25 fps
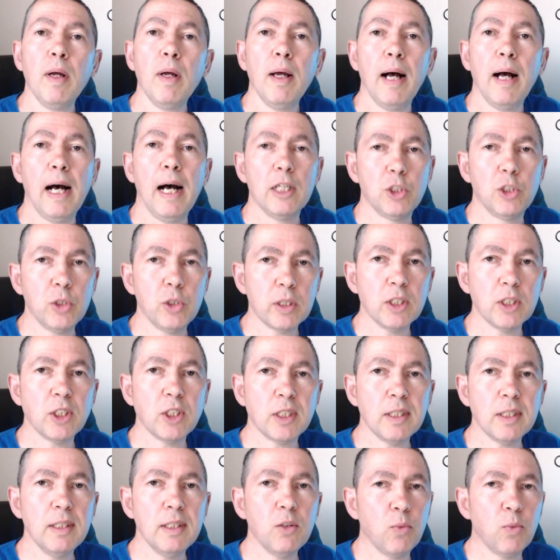As you can
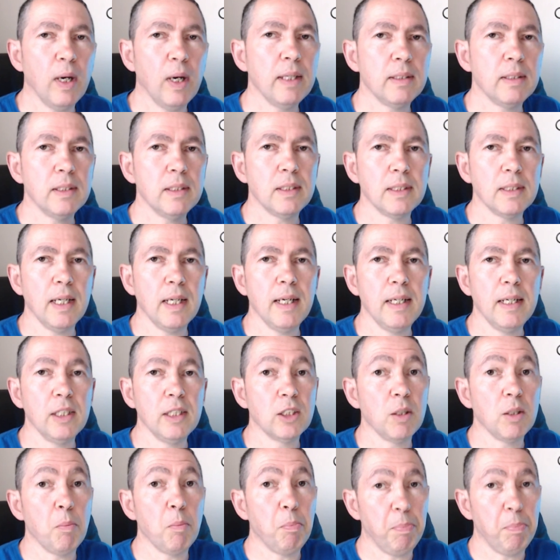see, WriterZen
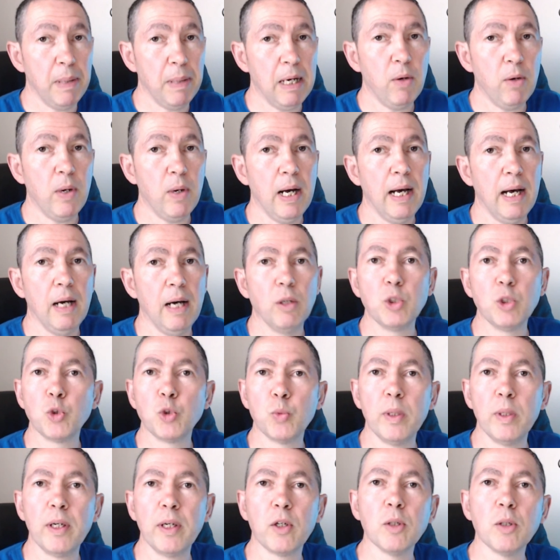is a powerhouse
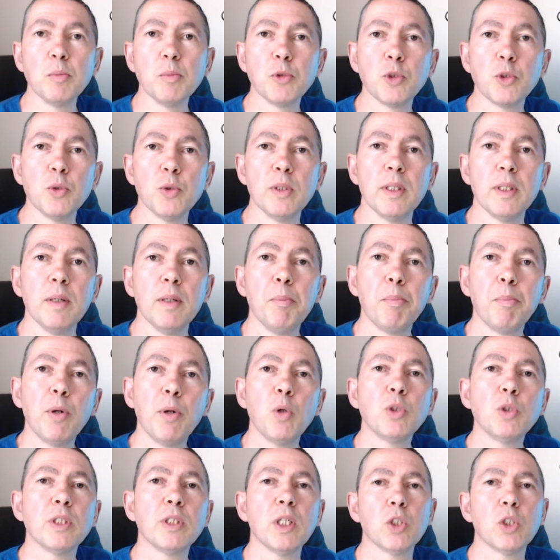when it comes to the
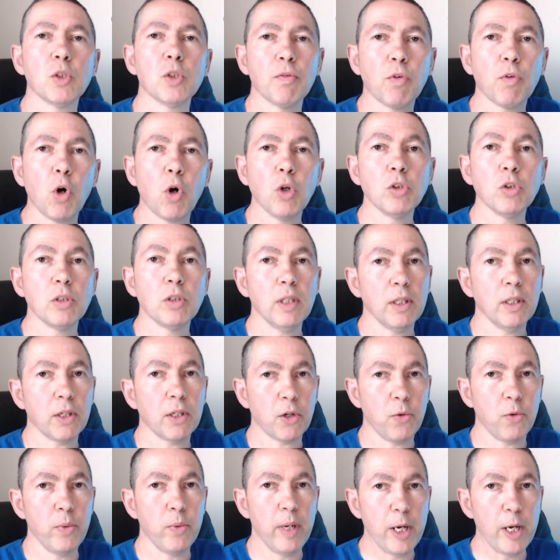process of content
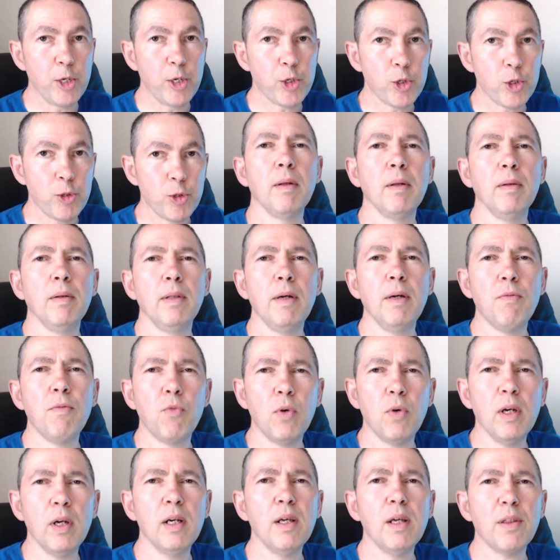creation. They've
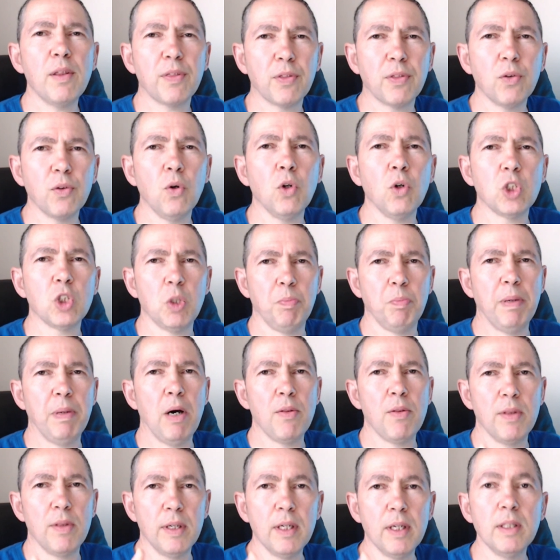really thought
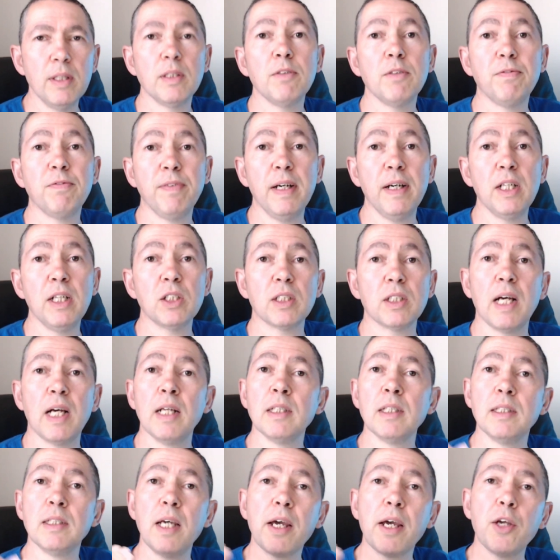about the interface
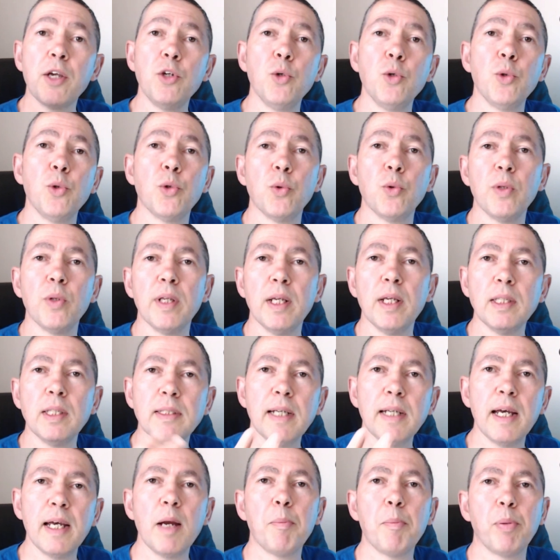and taken you through the
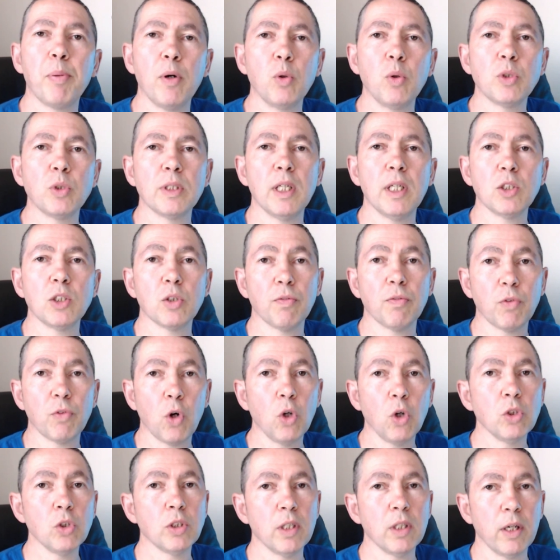entire process of
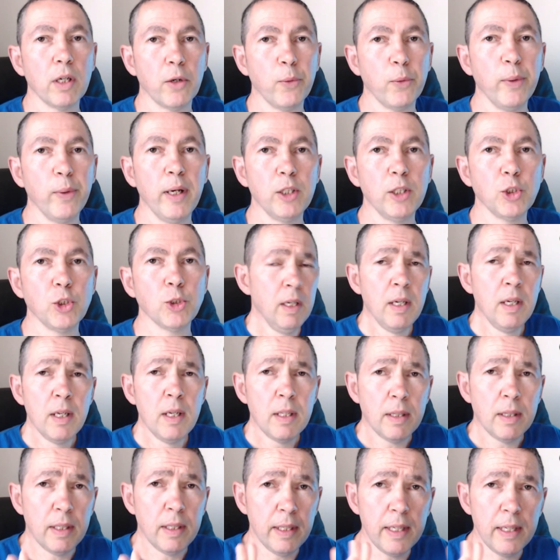content creation.
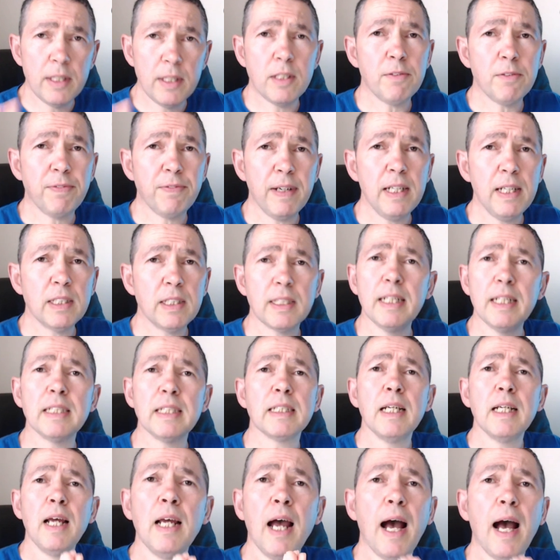The interface
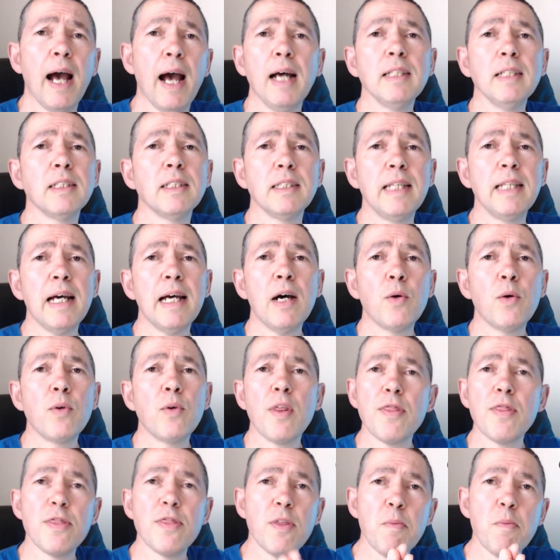is hands down
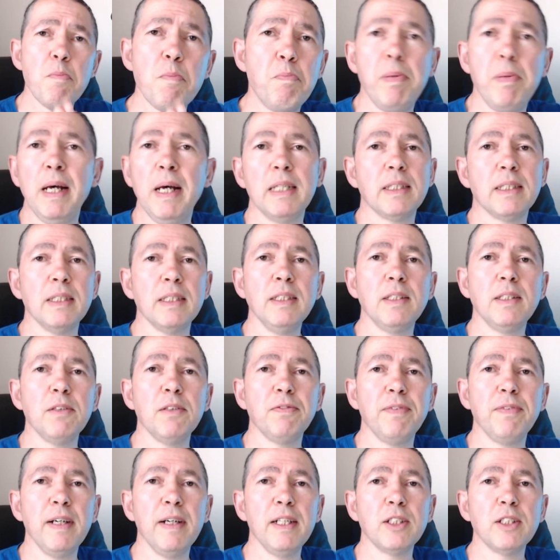the best
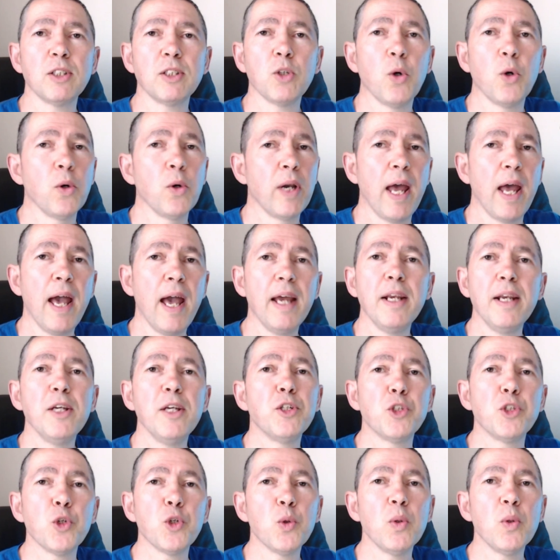interface on any
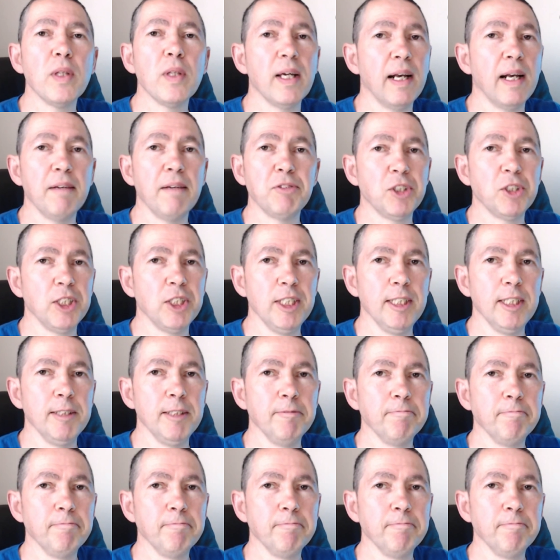tool that I've seen.